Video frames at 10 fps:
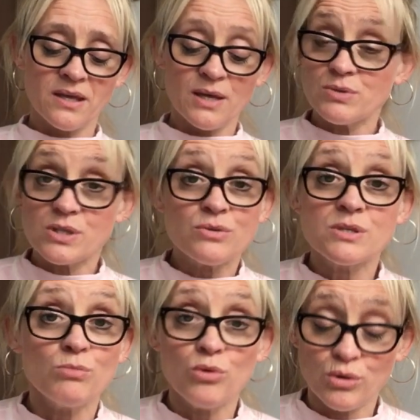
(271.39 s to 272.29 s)
He was so
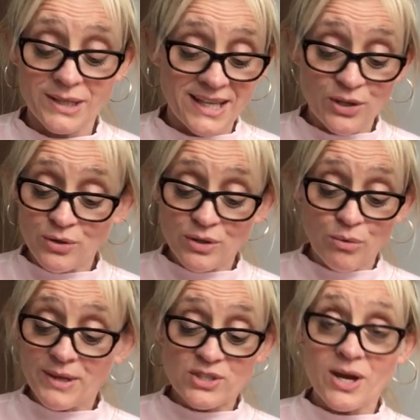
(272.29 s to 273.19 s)
small that he could not
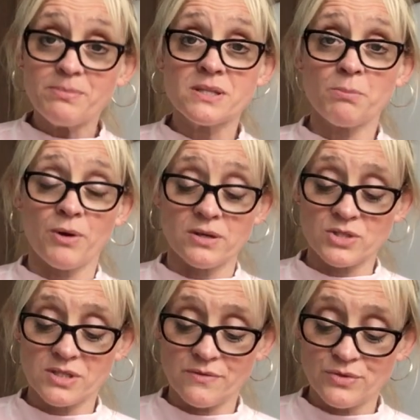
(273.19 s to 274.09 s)
reach up to the
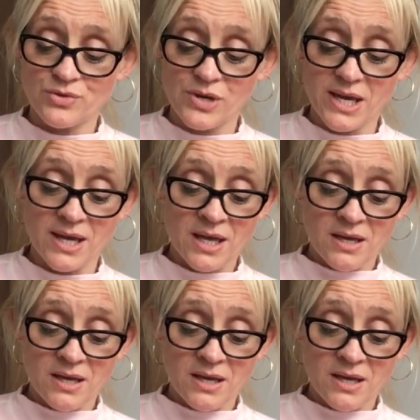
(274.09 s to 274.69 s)
branches of the tree,